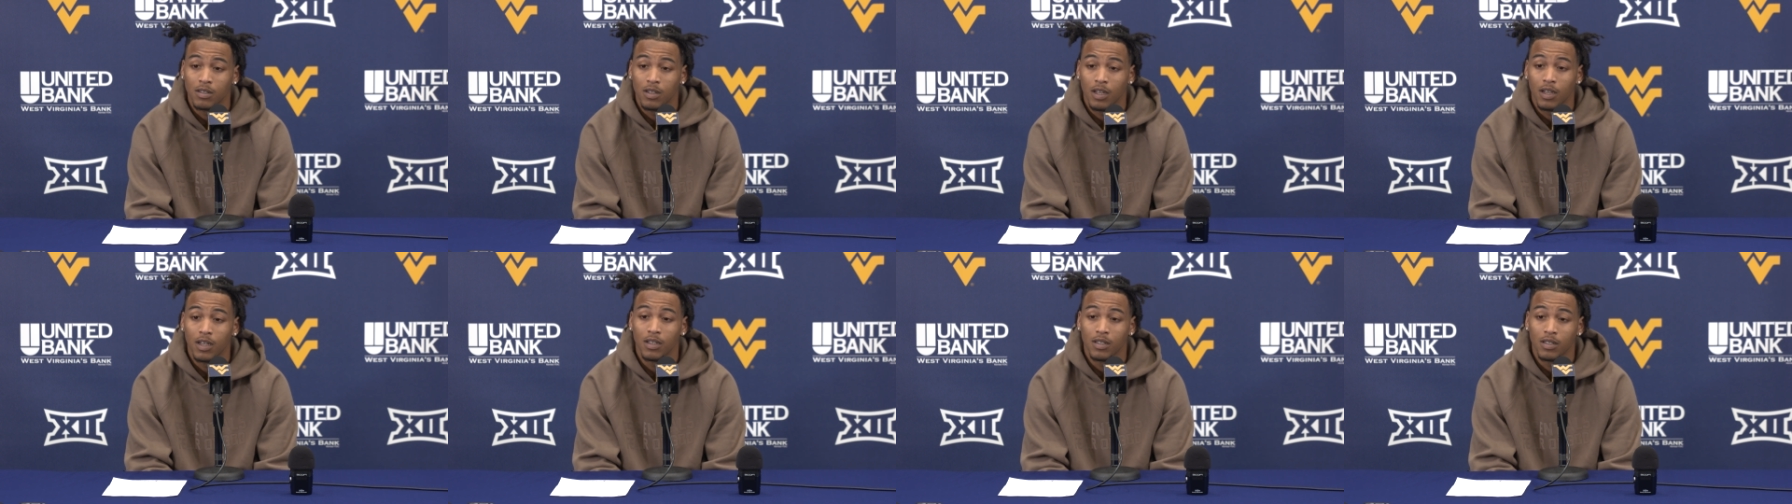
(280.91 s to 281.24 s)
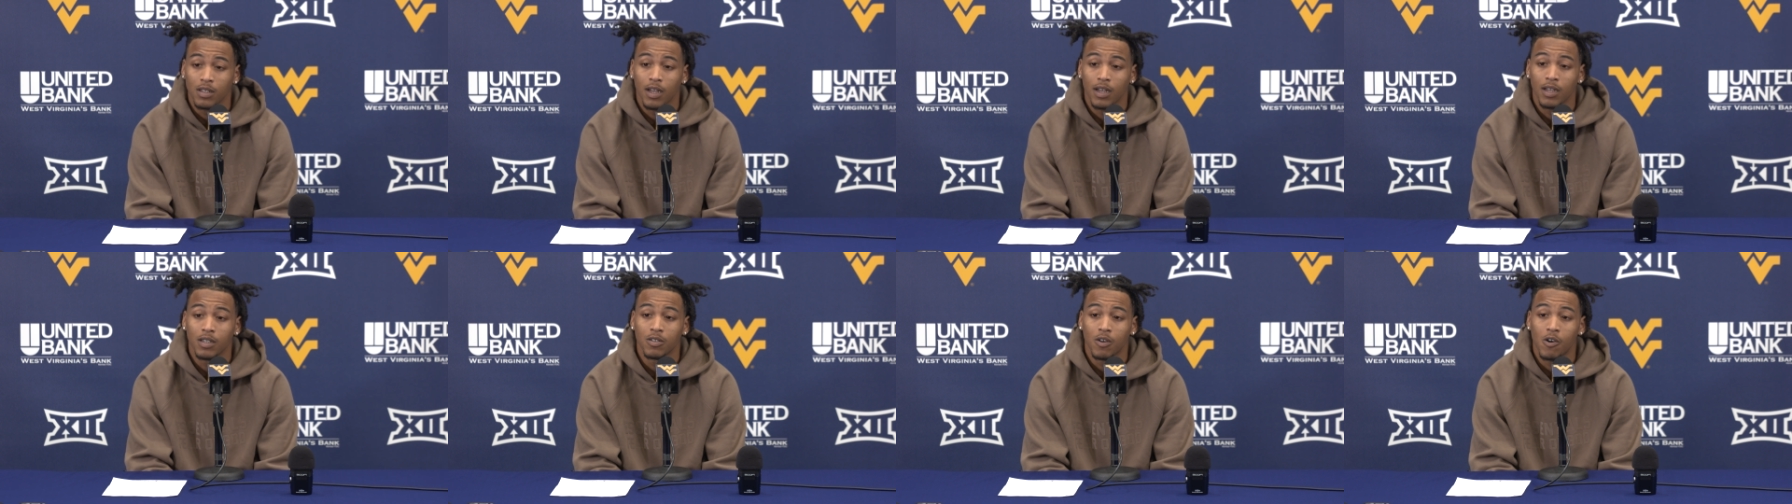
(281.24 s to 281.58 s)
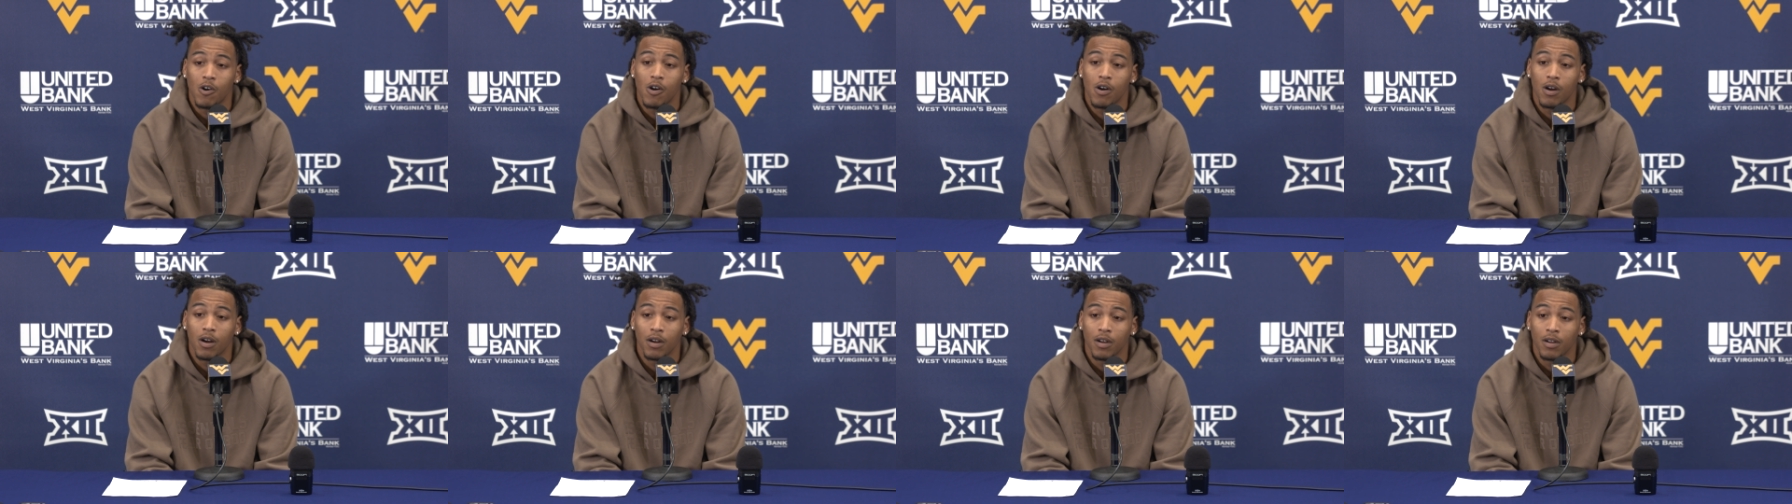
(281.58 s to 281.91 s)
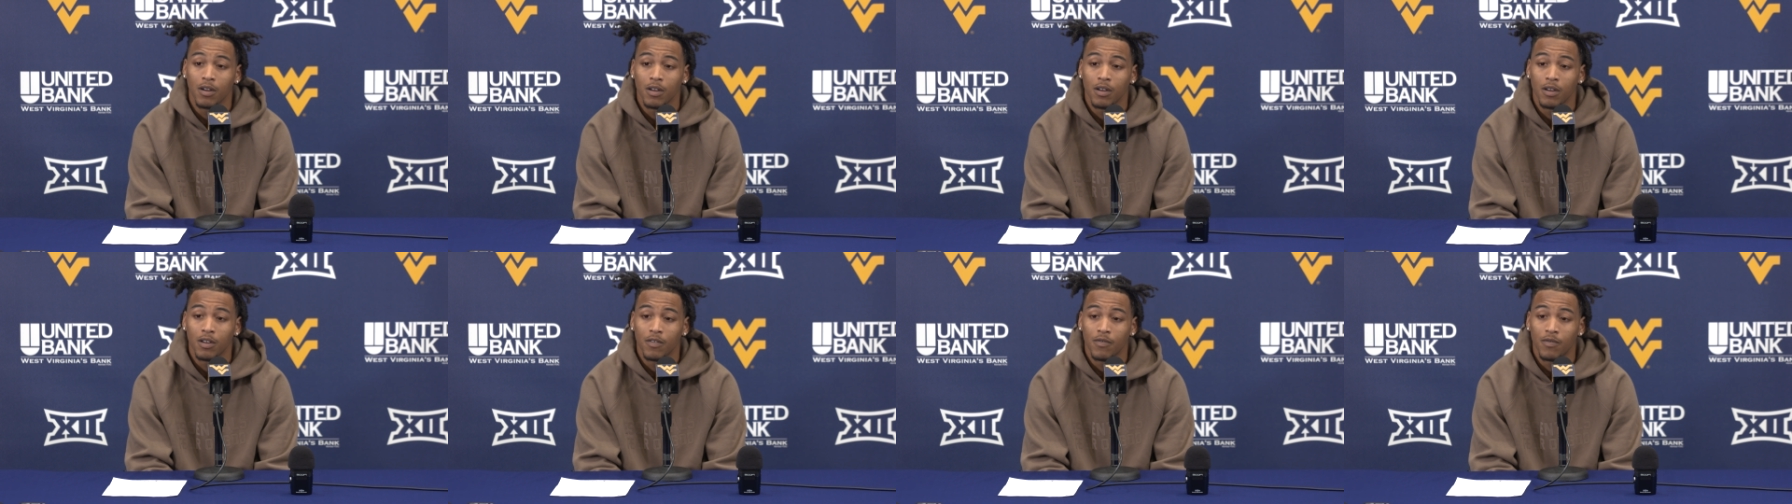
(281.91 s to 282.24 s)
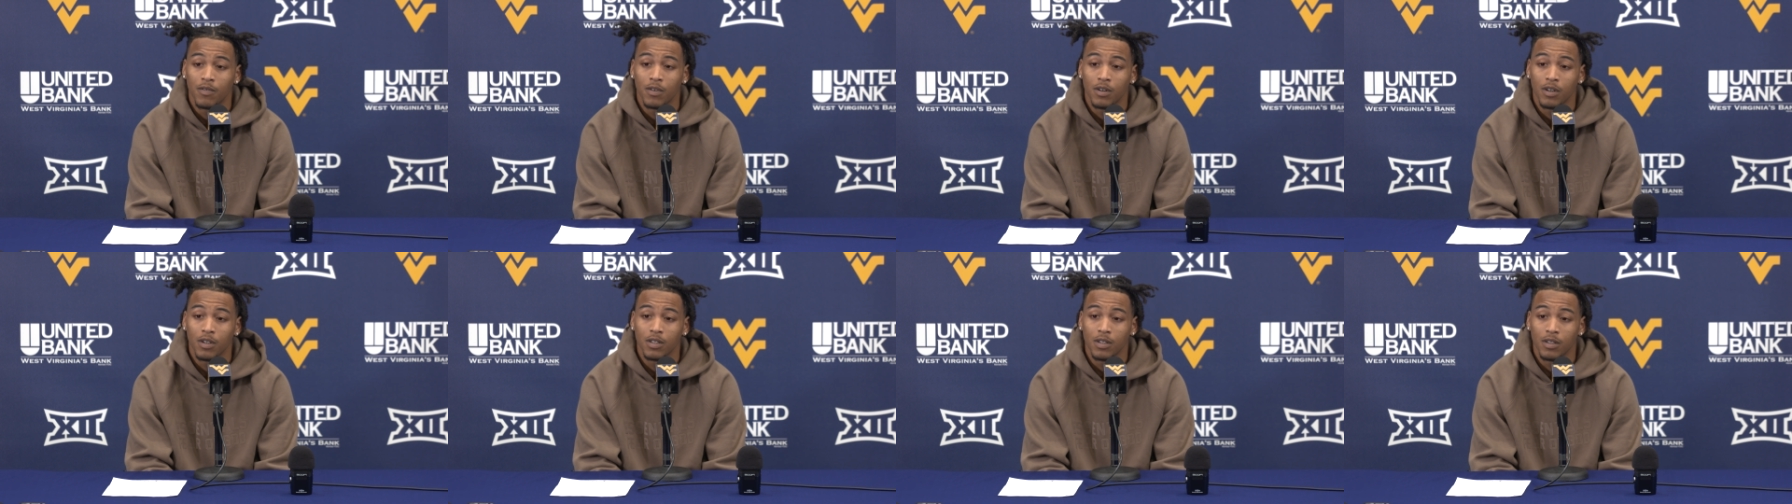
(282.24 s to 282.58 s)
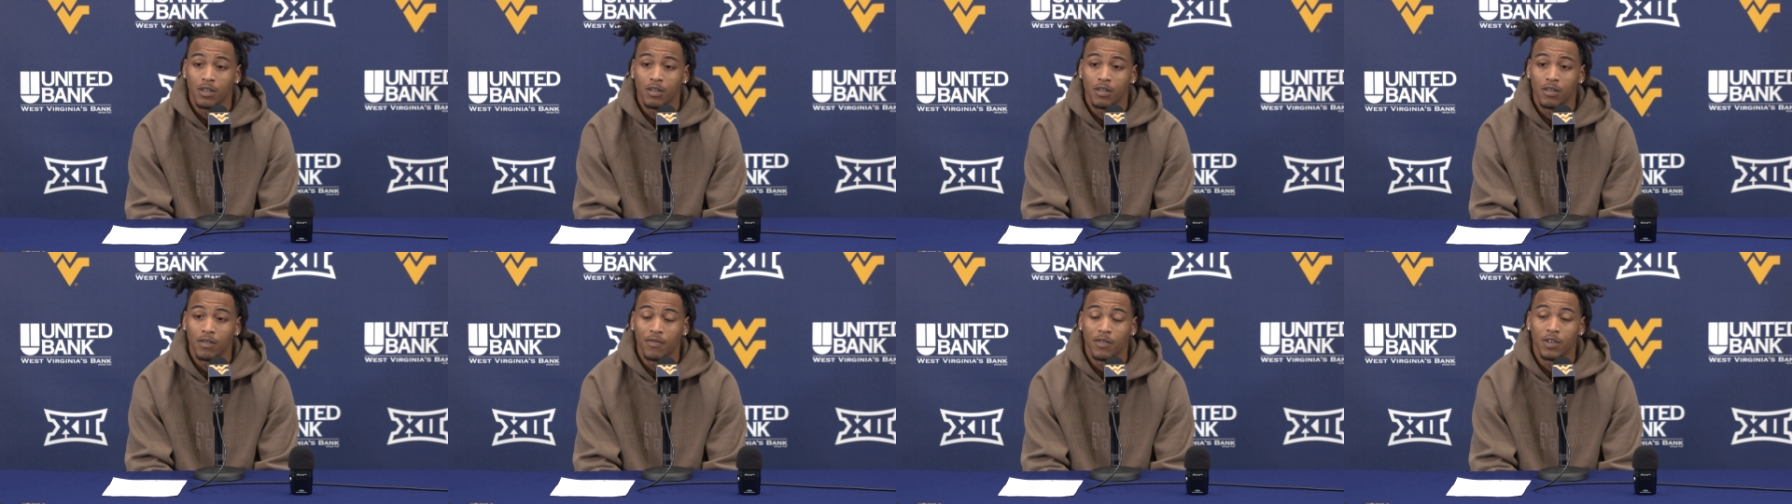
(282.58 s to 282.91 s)
That is, that is hard for a
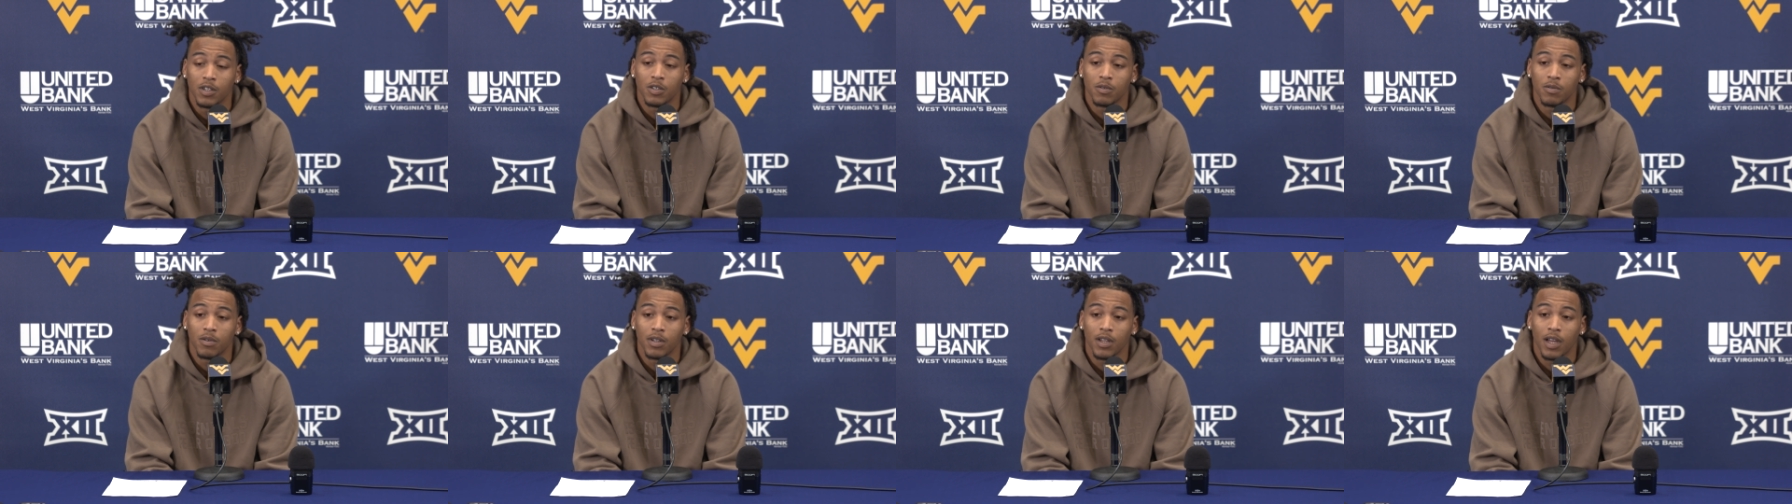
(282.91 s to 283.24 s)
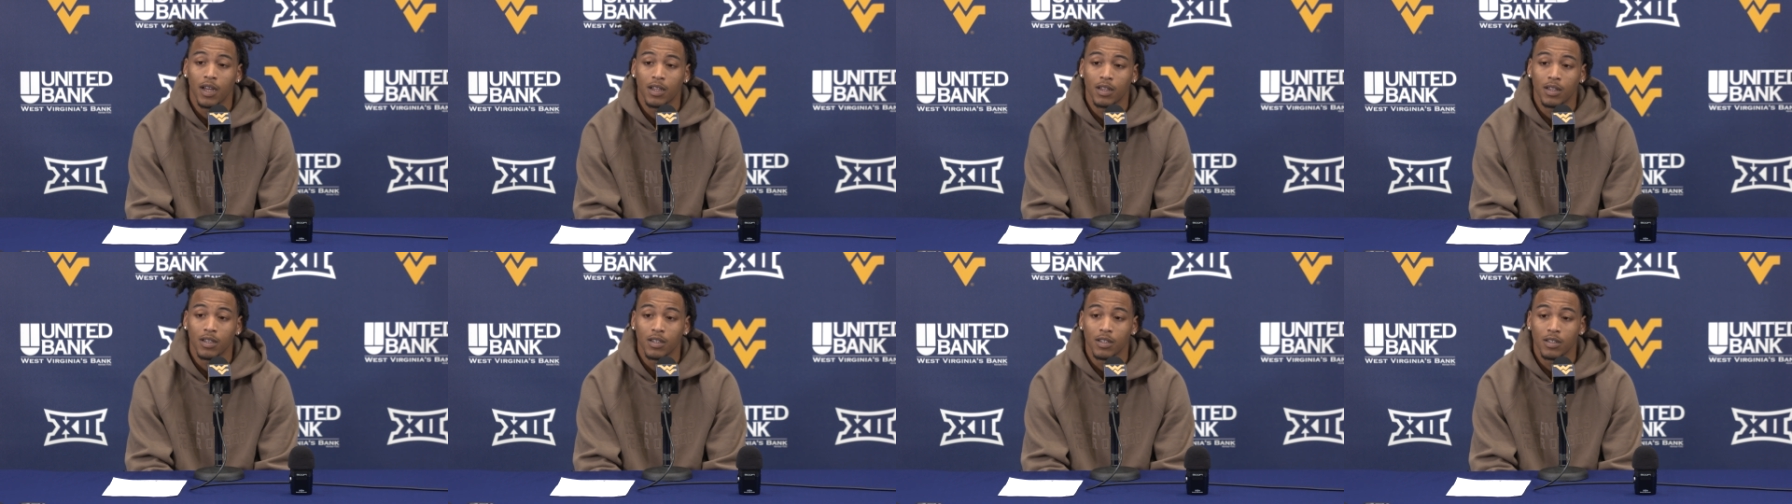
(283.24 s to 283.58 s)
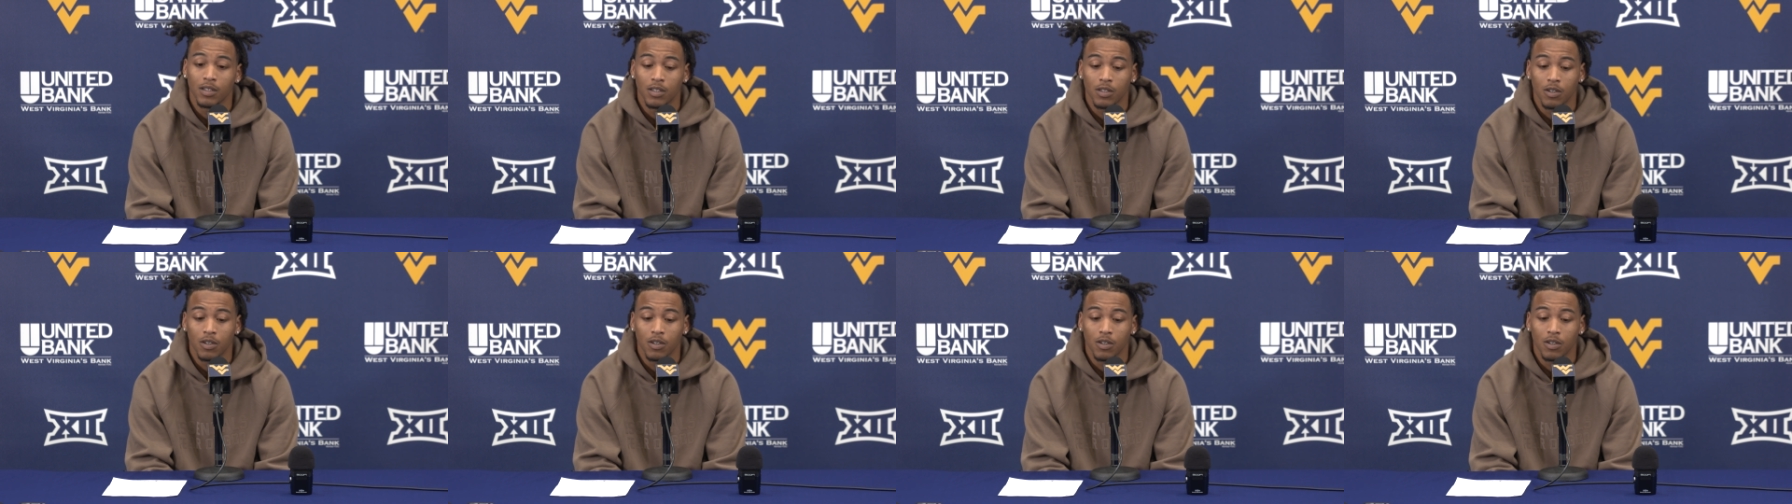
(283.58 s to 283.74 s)
Division One athlete.